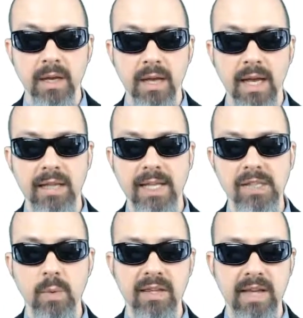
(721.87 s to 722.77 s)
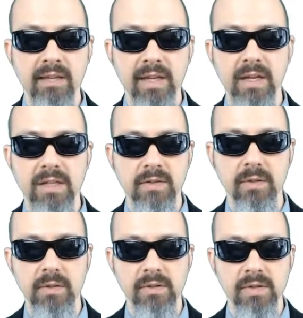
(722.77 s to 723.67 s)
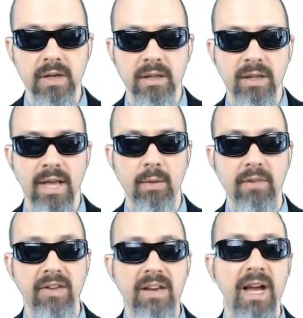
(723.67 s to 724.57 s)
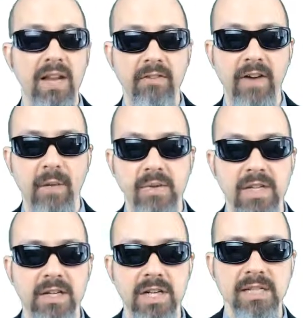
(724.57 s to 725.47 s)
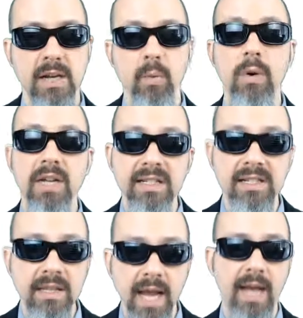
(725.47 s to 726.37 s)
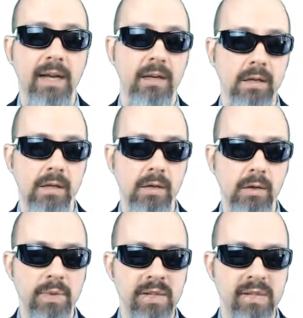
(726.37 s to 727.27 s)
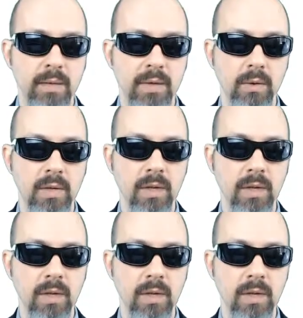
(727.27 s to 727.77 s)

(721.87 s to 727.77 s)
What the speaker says: And that's with having an interval that we have a 95% chance that it's not going to include p sub u.